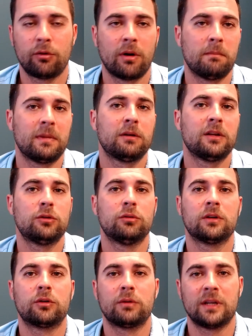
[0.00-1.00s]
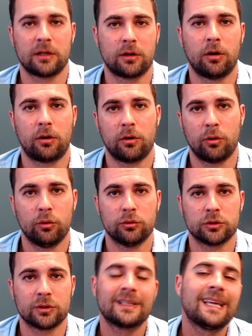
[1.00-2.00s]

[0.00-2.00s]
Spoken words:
Or I'm married to a green card holder.